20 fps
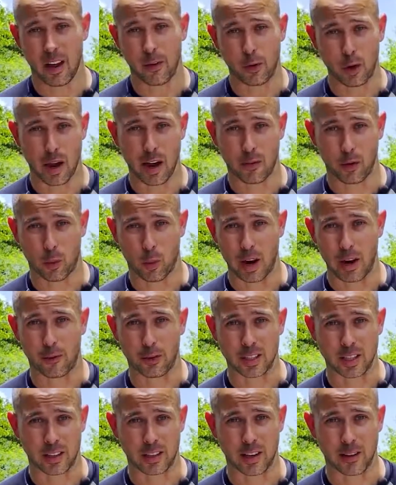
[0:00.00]
If you have a wife
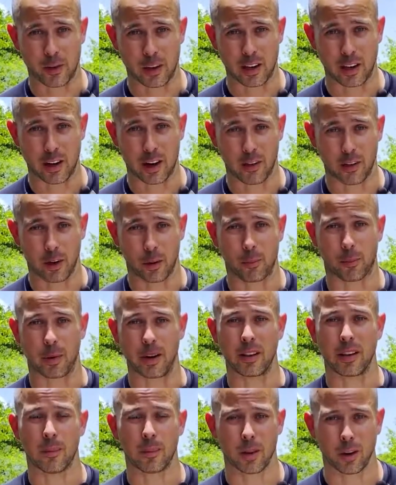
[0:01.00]
or significant other,
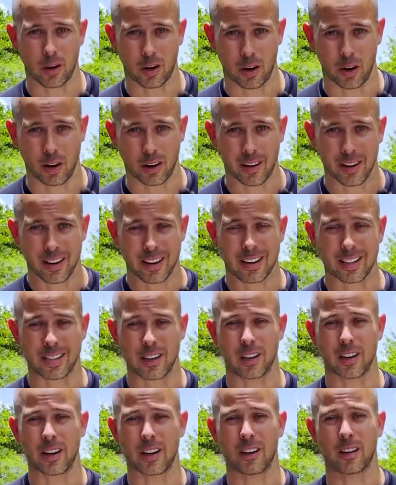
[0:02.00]
bring them along because
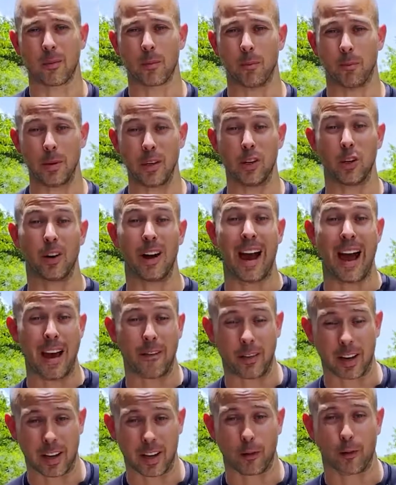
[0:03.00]
they're going to be your
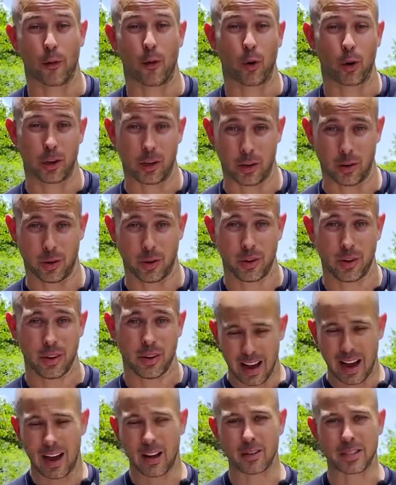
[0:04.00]
advocate for you.
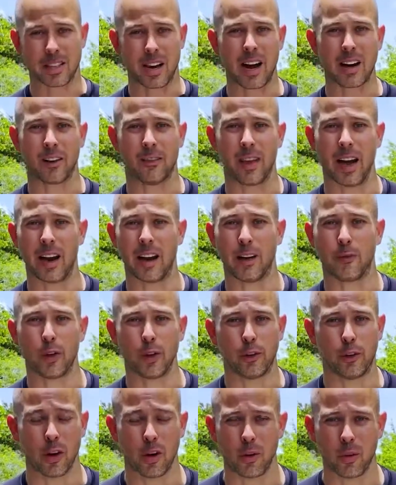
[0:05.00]
Outside of that, if you
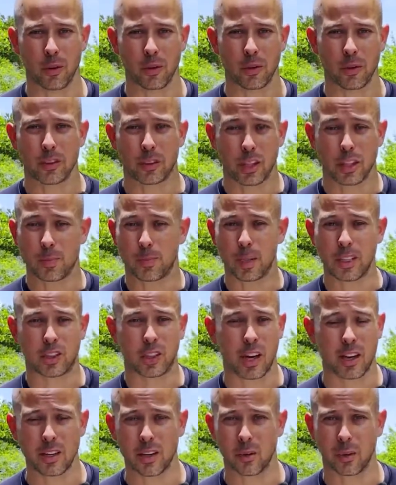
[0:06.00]
don't, just be
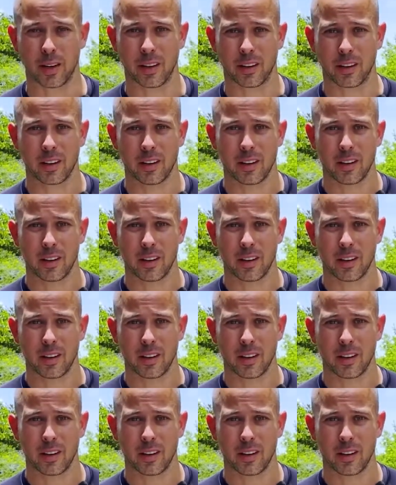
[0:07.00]
genuine.